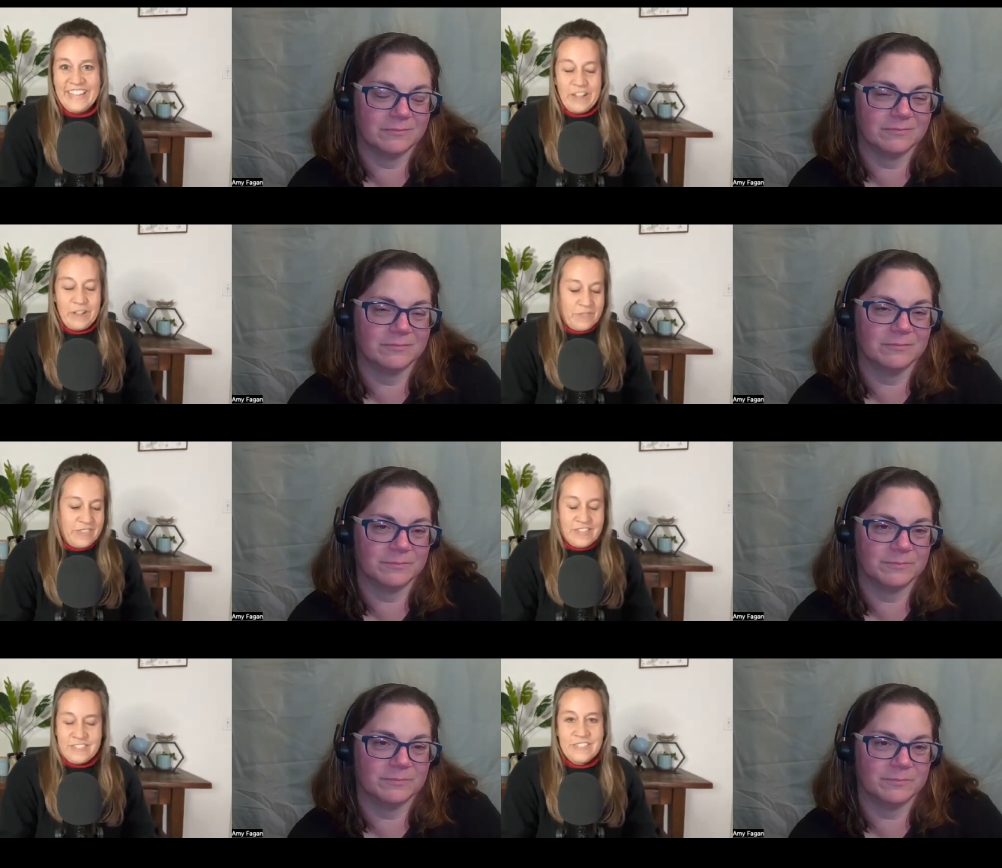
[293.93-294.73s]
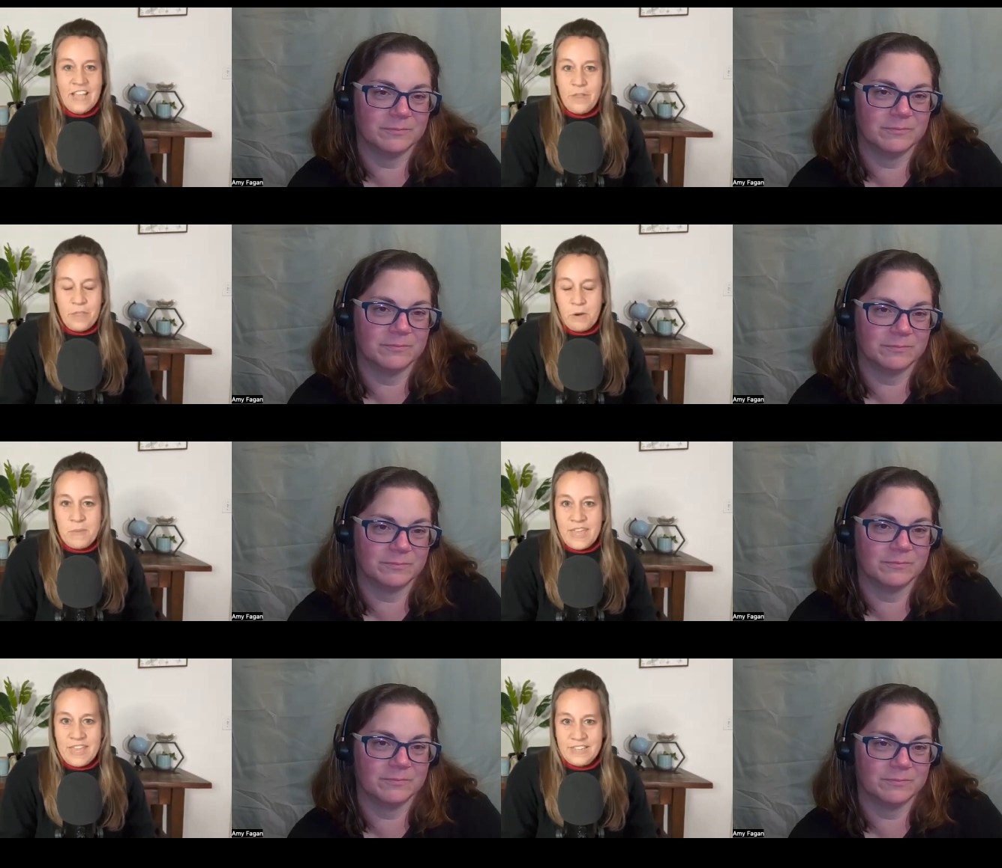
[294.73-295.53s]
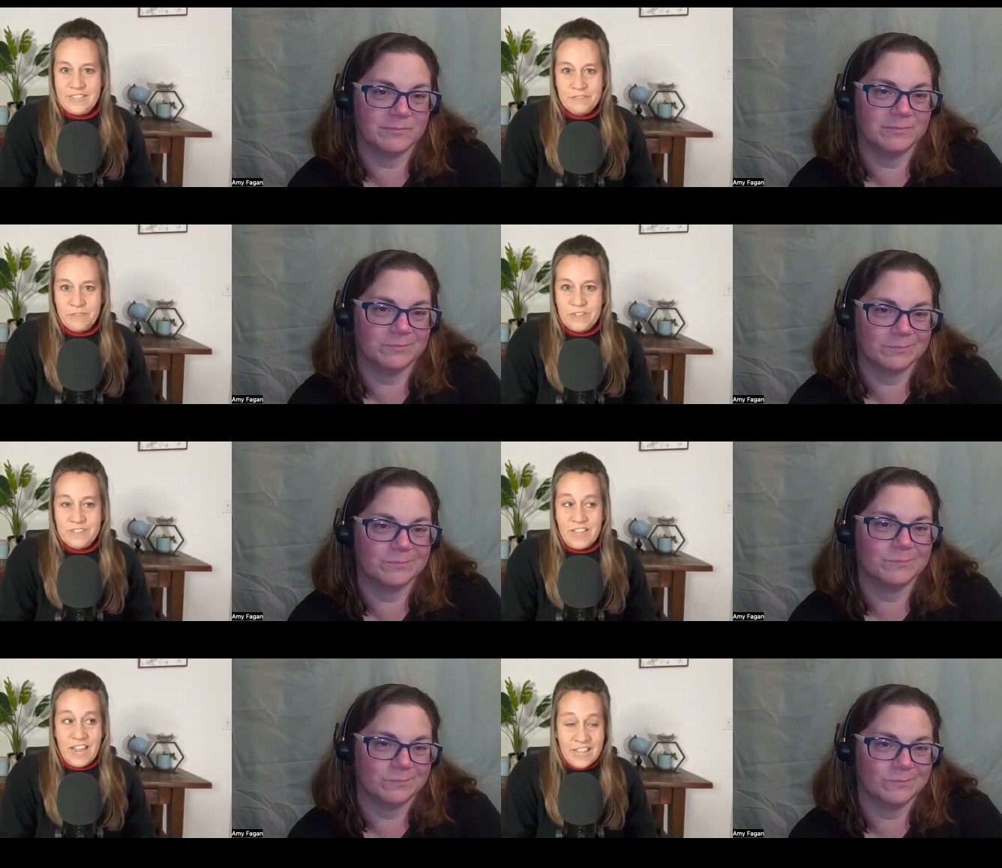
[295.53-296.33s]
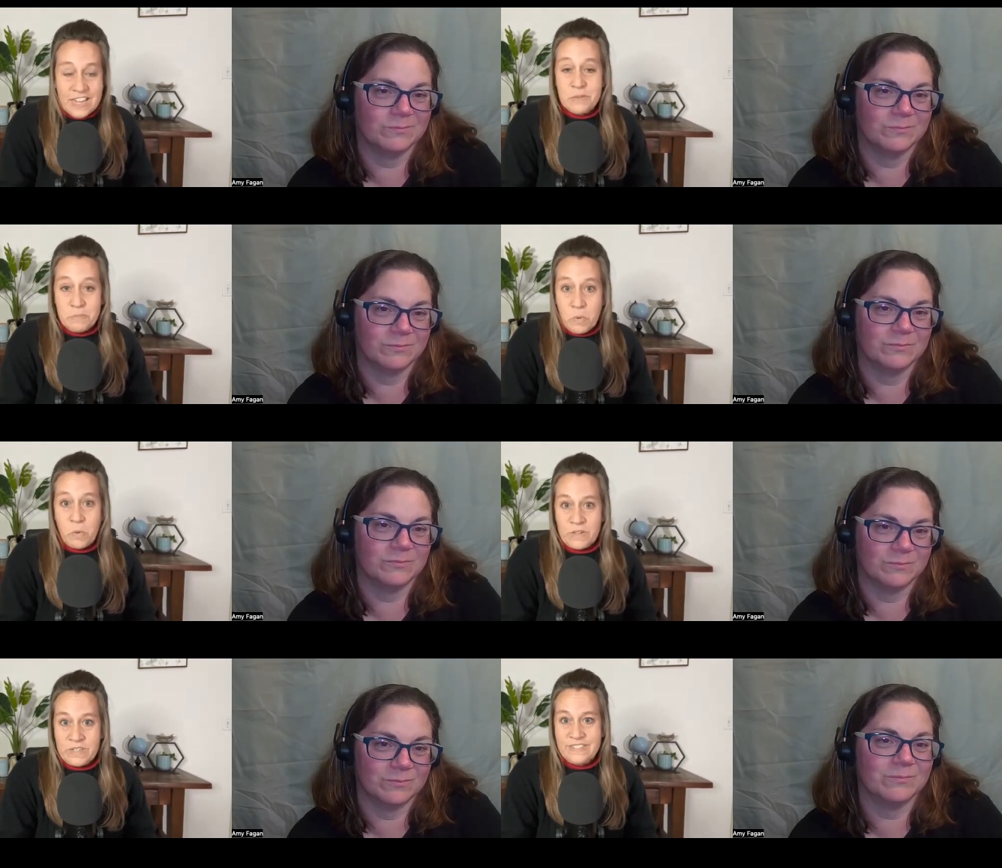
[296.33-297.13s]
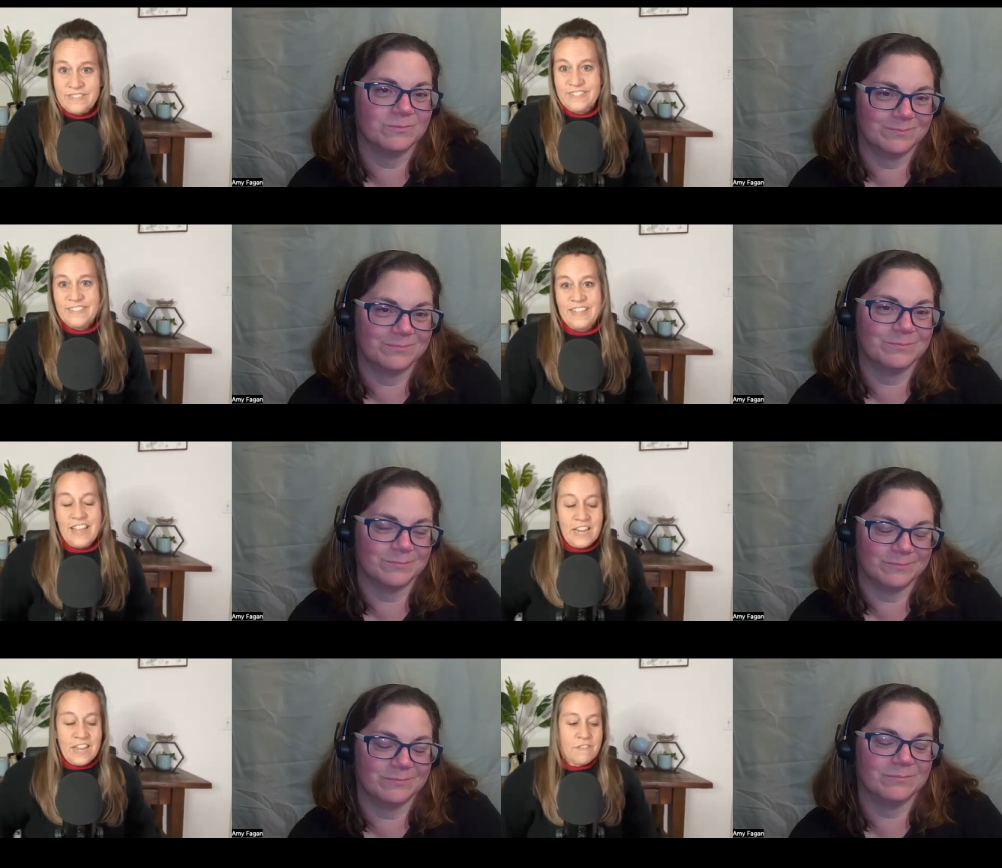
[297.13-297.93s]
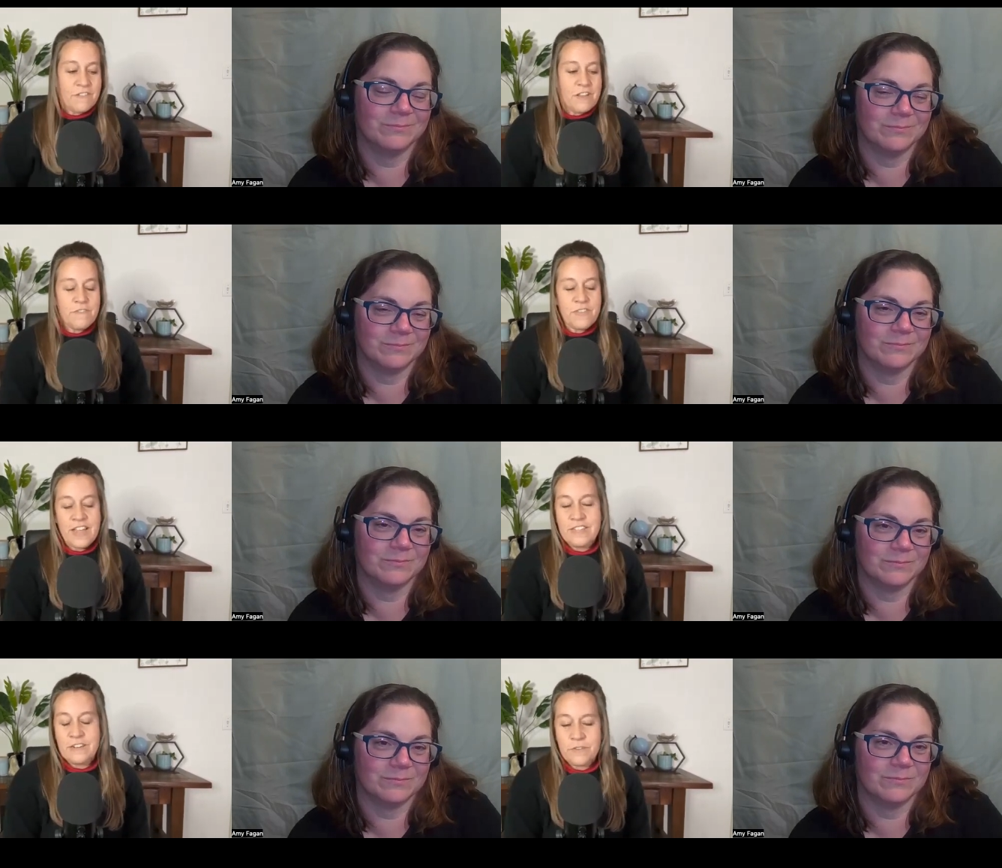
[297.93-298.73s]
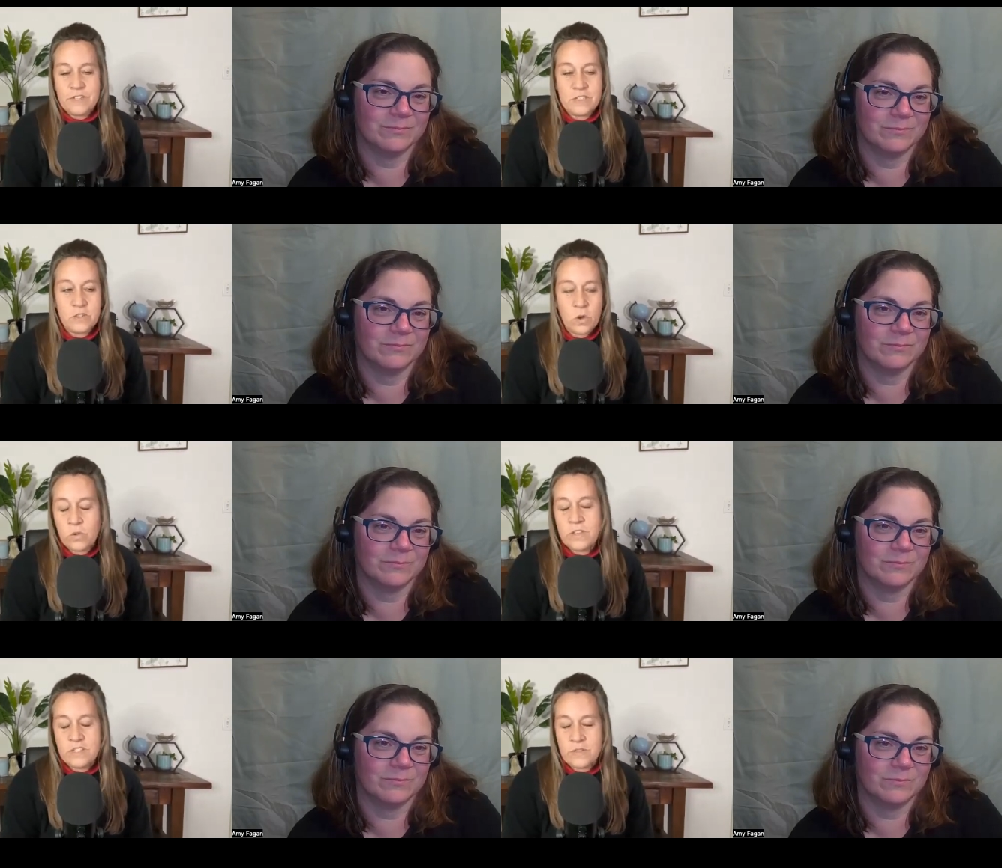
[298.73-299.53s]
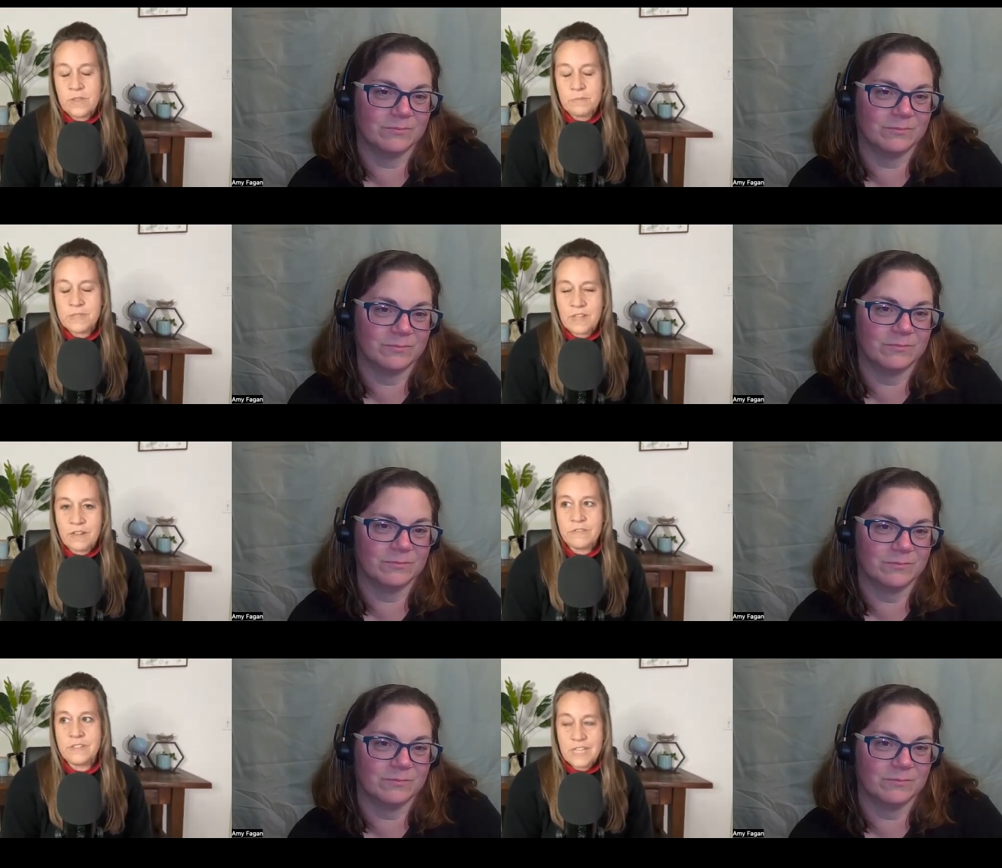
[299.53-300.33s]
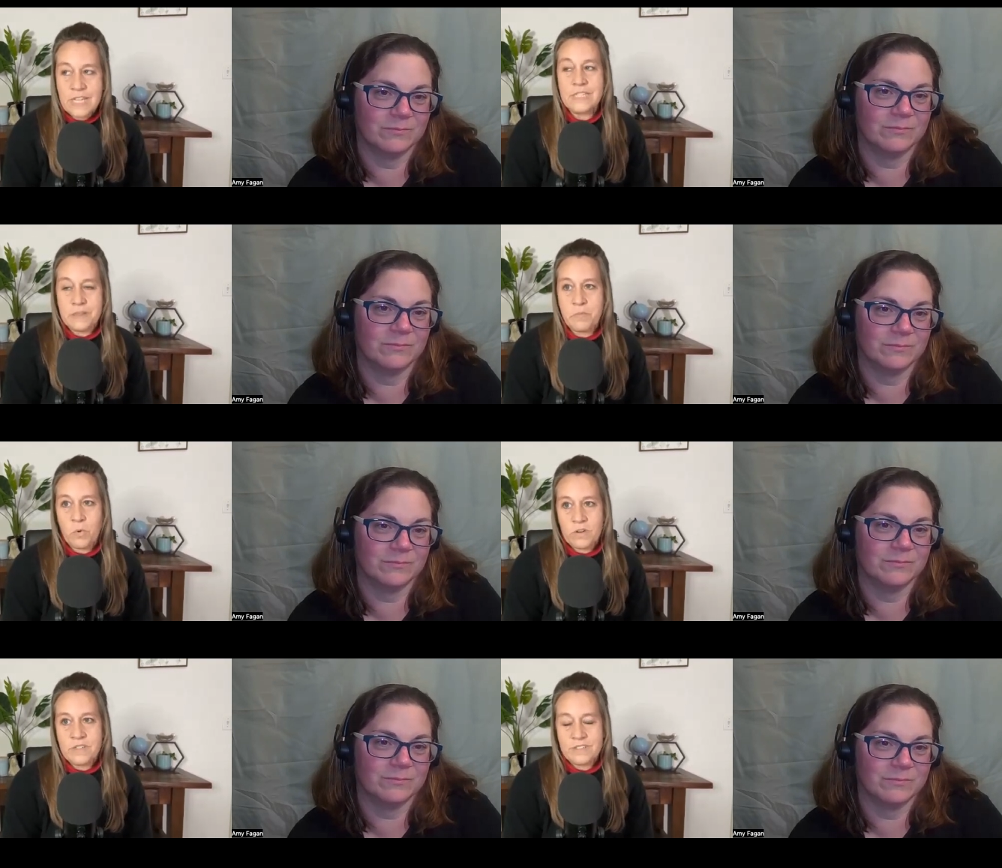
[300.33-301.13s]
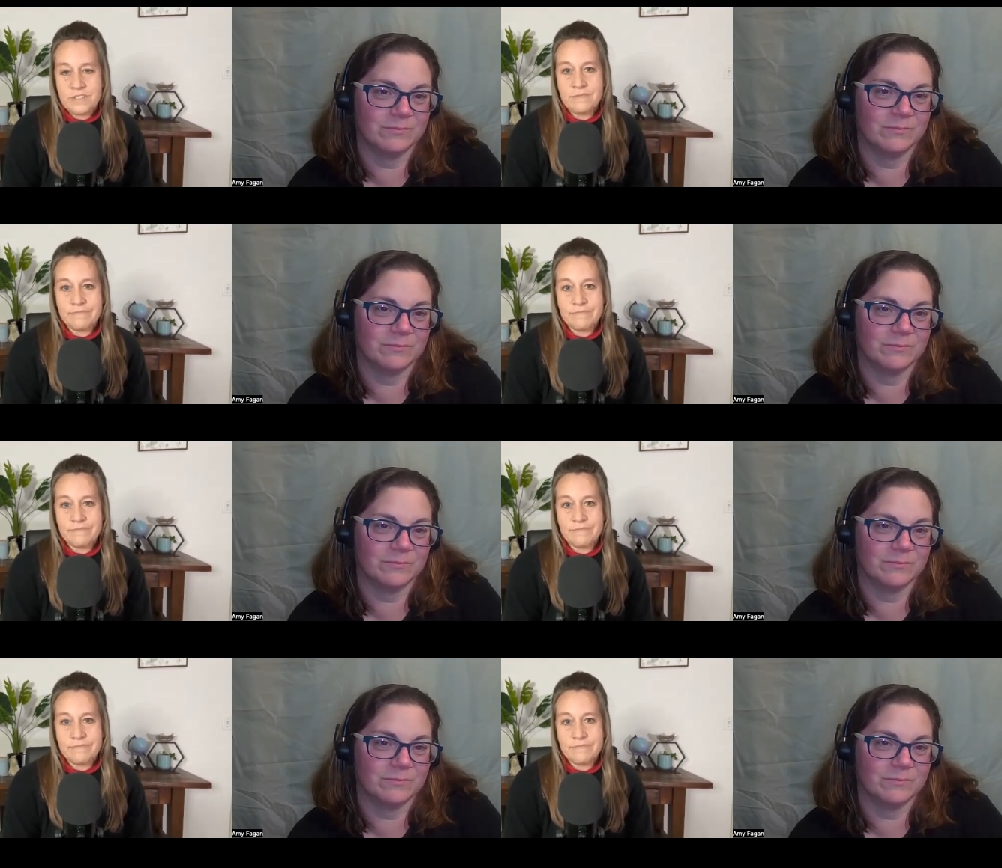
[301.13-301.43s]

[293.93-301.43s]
Speaker 1: you know this is how they're making a difference and it's important and even if that difference is only to themselves it's important